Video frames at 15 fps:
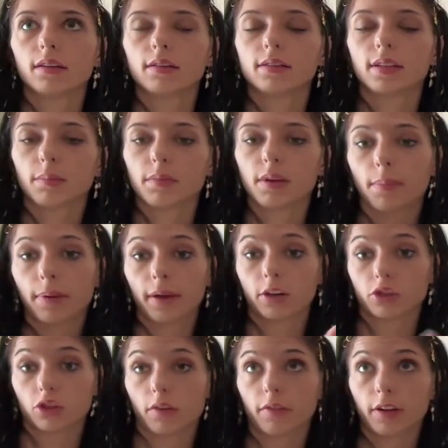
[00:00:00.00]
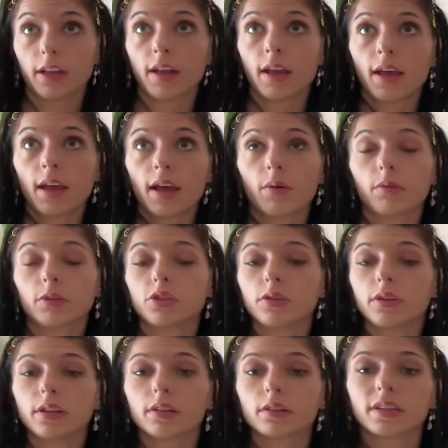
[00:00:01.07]
send me a picture of it. I want you
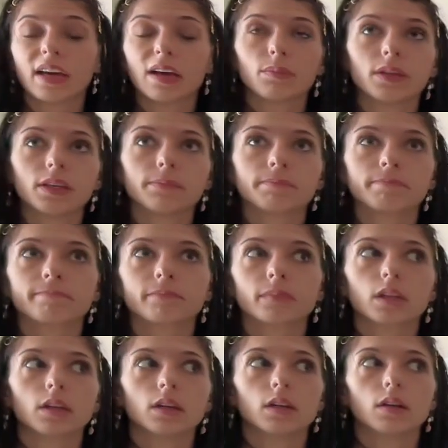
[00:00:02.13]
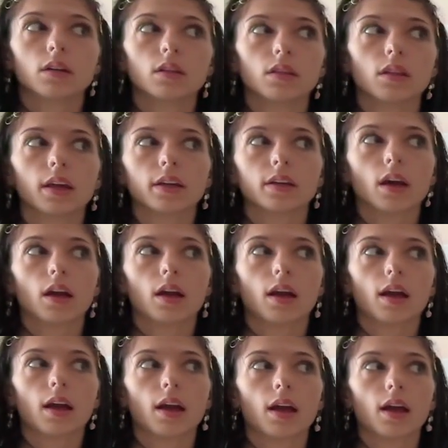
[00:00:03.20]
to either tell me like
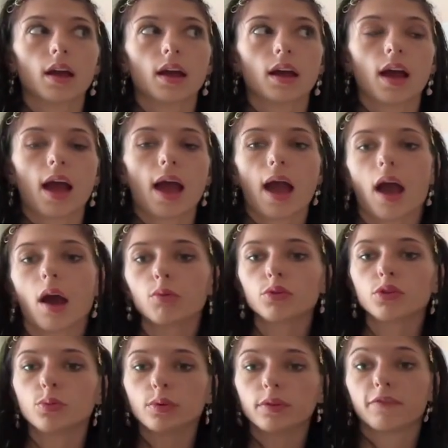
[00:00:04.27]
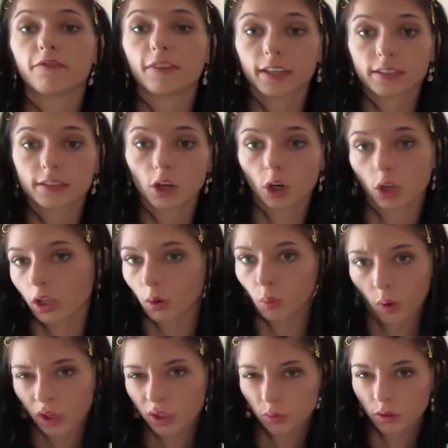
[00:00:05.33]
how you would fix it or like
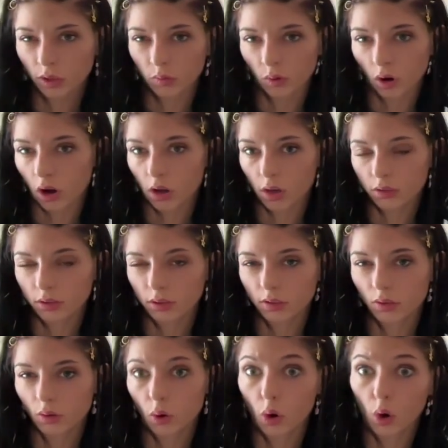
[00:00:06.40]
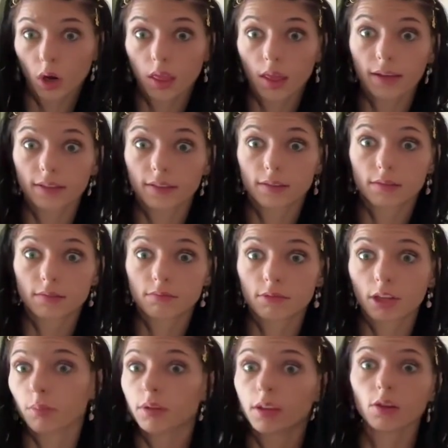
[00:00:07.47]
what you did wrong, or like
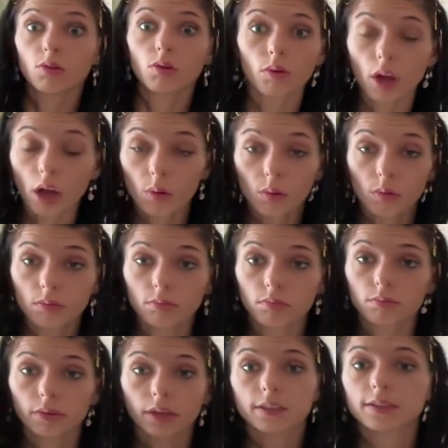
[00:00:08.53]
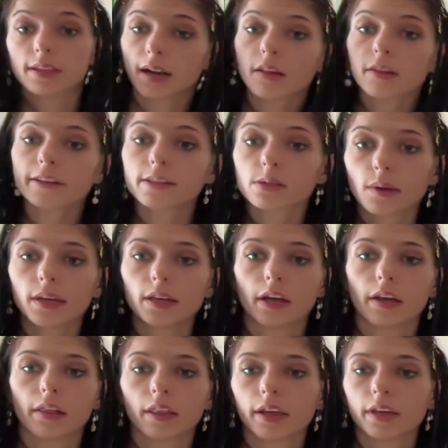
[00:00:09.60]
tell me that you don't know, because then I'll explain
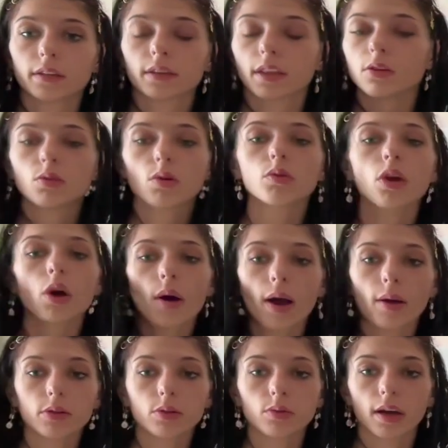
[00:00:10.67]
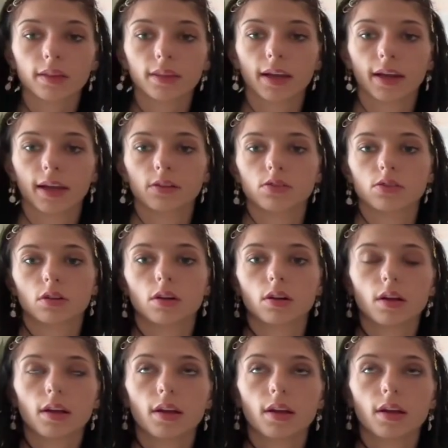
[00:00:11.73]
it, like that you don't know how you got that answer,